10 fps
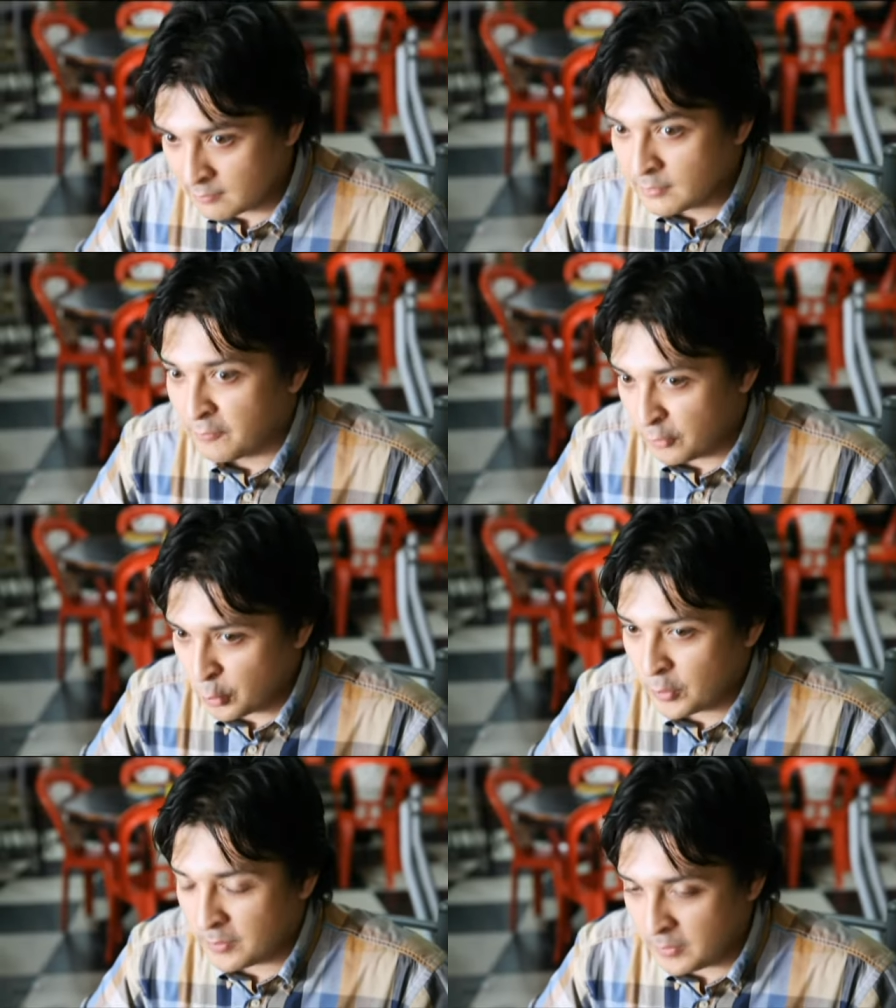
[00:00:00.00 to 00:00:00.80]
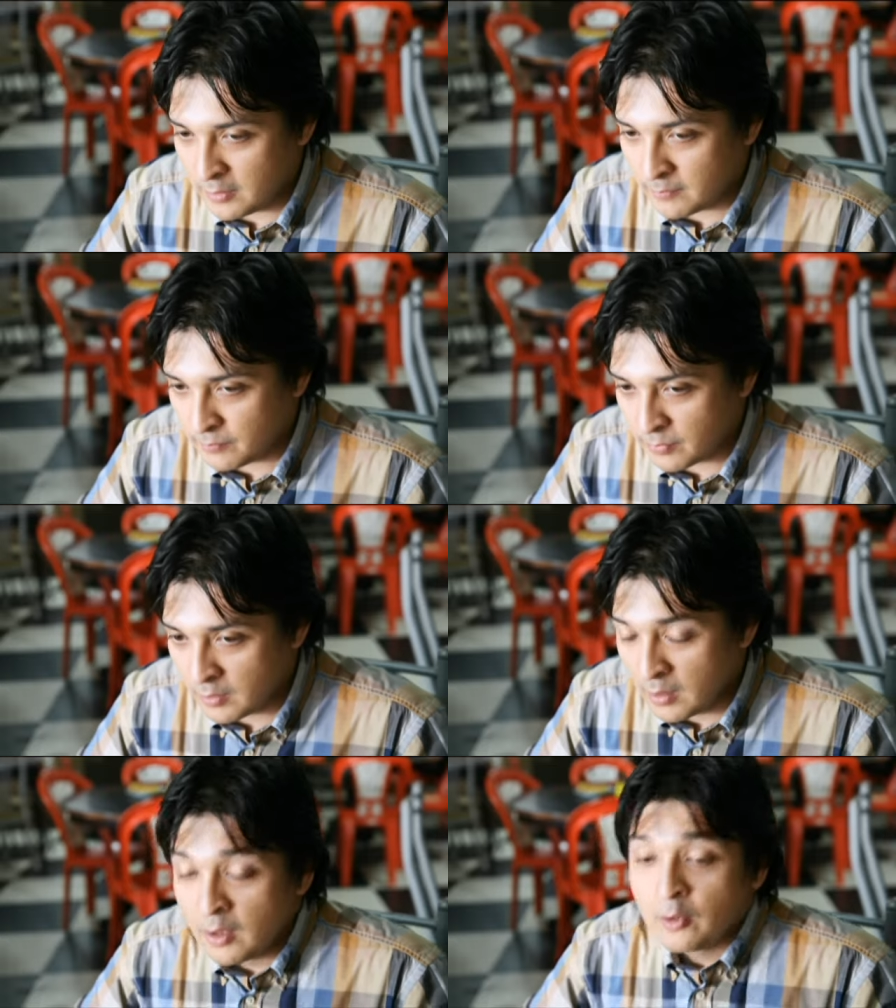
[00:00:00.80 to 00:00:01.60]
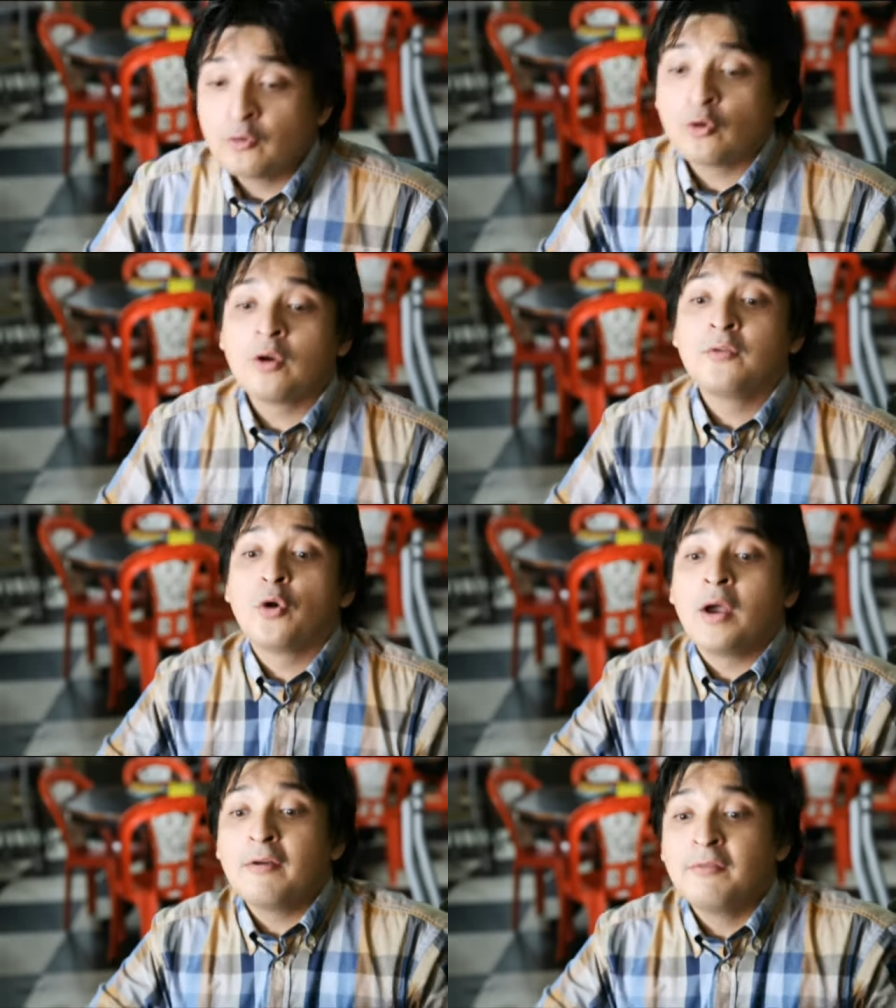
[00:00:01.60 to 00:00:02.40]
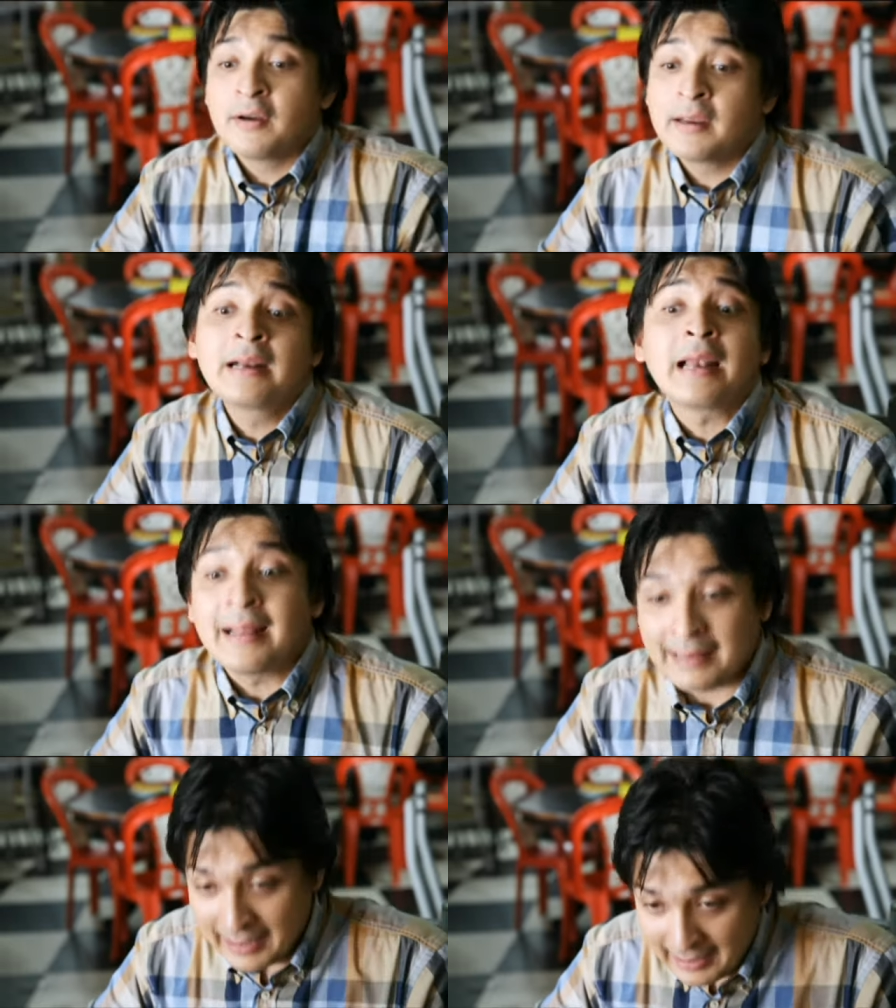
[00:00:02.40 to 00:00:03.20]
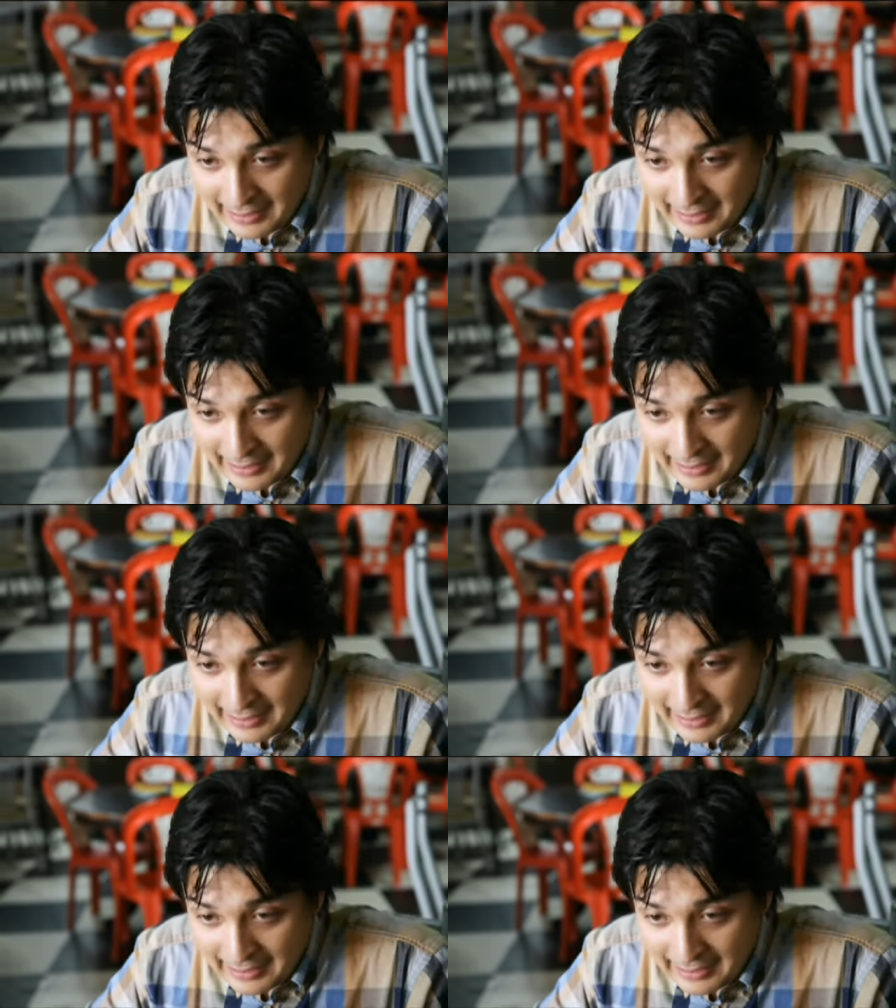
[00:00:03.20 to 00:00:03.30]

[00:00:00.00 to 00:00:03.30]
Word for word: if you know what I mean. So if you're ever in Clare,